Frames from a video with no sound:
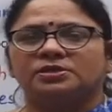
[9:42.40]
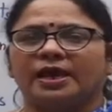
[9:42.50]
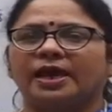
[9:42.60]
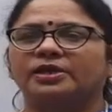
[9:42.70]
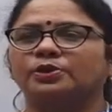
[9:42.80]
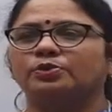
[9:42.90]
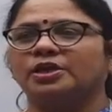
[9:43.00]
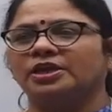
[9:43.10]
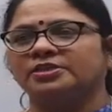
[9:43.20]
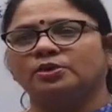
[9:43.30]
and you
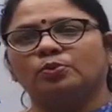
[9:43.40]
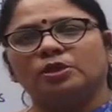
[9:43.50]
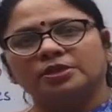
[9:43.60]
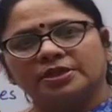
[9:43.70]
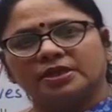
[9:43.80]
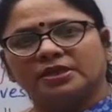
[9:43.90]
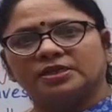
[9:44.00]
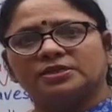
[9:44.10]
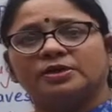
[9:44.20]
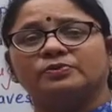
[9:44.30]
collect the water in
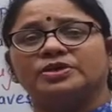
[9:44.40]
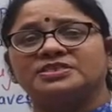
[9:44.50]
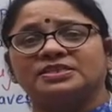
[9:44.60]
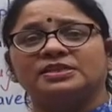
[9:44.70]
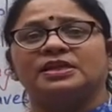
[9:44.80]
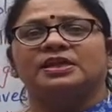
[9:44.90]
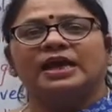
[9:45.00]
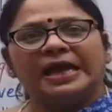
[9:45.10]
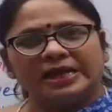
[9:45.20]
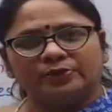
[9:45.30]
another vessel,
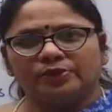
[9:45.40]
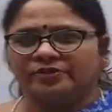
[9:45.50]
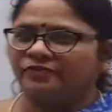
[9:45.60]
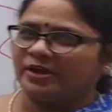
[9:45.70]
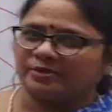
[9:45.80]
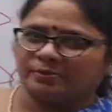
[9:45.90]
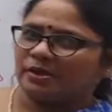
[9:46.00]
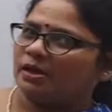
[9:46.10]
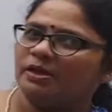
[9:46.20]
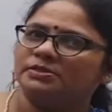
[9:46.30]
and you can find
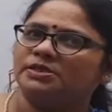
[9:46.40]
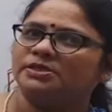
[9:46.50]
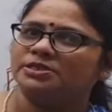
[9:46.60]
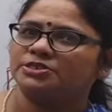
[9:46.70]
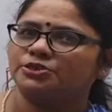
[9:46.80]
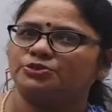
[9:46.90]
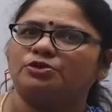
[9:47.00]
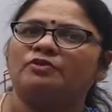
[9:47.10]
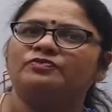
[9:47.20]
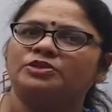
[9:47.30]
the
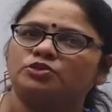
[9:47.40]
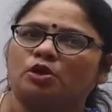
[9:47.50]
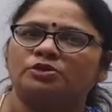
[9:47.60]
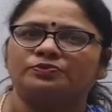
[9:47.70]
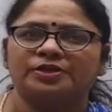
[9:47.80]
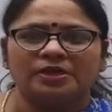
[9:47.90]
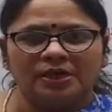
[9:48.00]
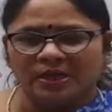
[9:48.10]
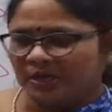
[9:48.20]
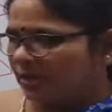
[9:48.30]
residue of the salt will
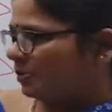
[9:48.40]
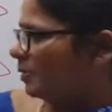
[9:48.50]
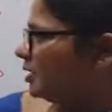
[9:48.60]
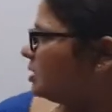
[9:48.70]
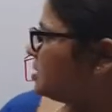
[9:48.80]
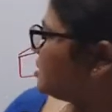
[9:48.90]
remain the